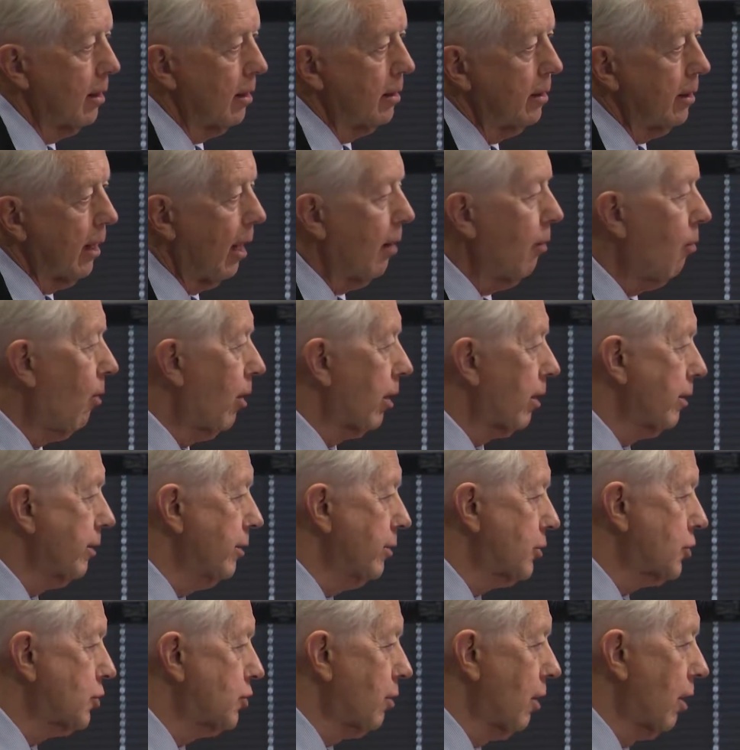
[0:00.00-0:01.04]
Not one of
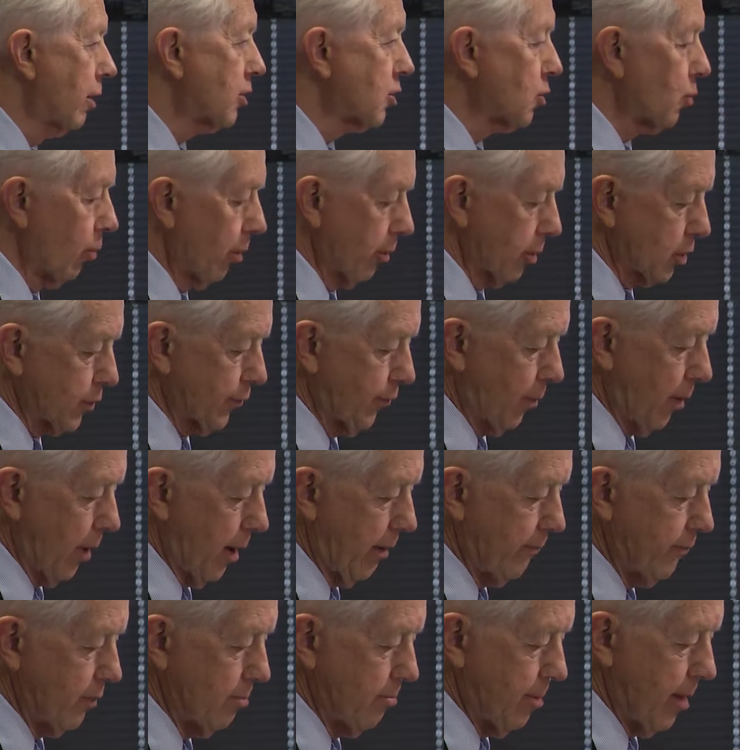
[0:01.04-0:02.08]
these drugs works for
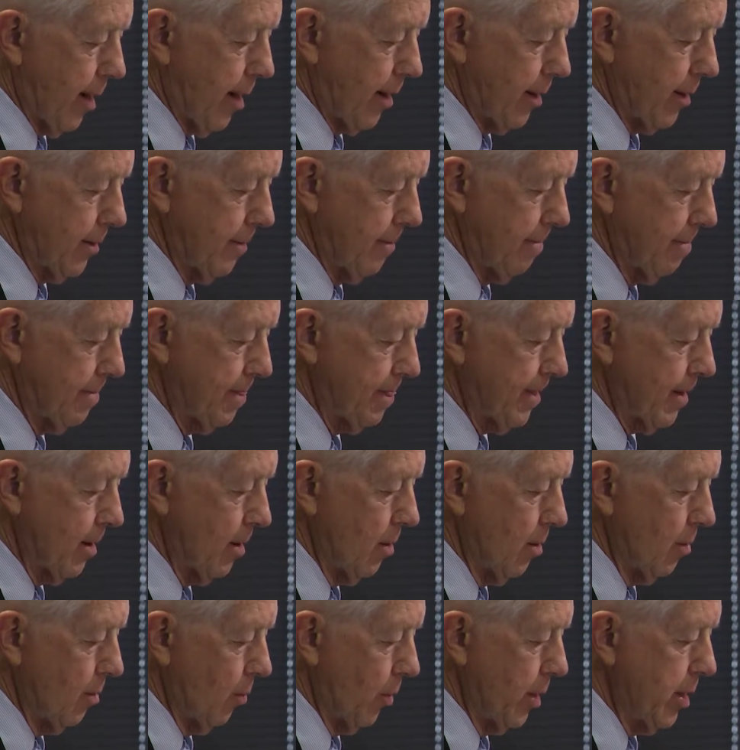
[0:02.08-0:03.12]
everybody.
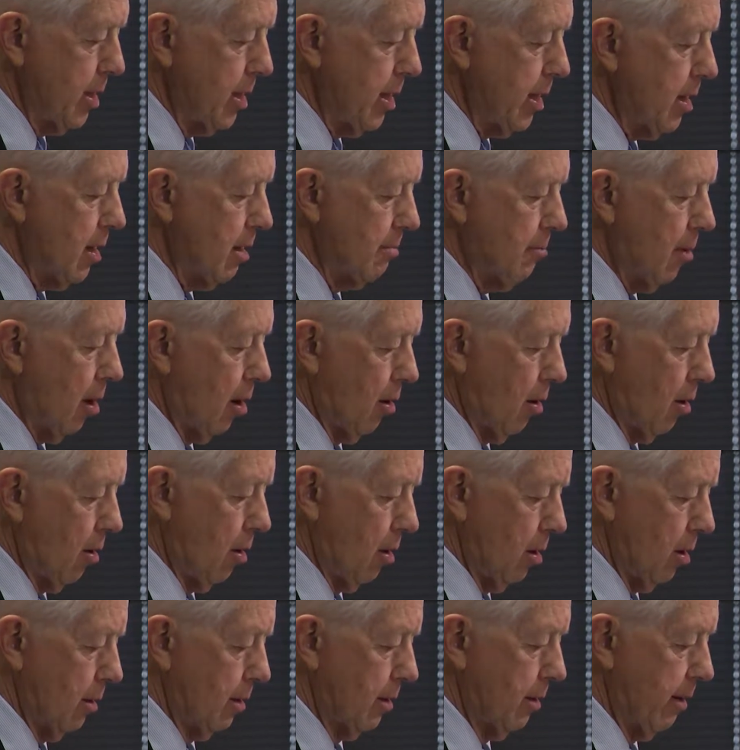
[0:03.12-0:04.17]
We need them
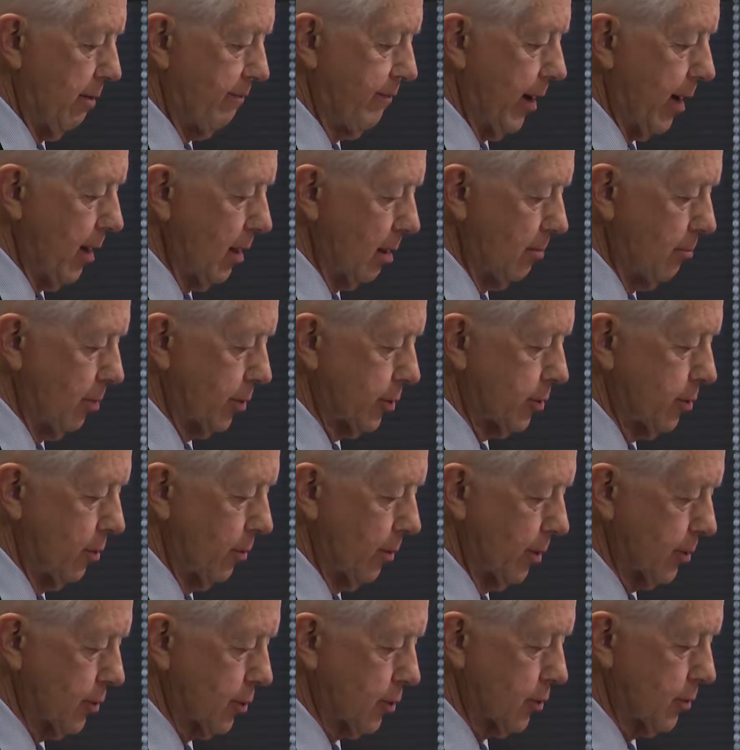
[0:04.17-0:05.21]
all available to
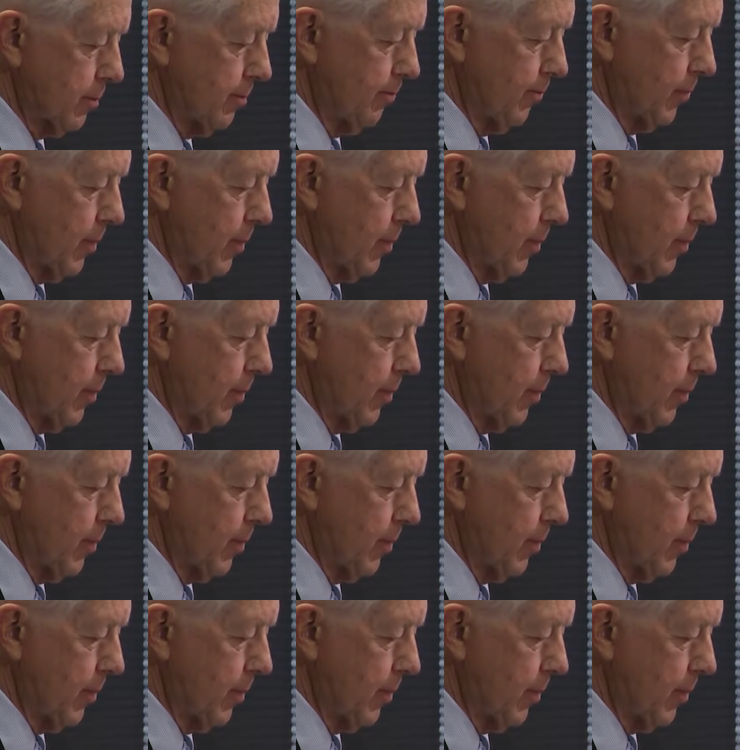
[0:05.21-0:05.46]
us.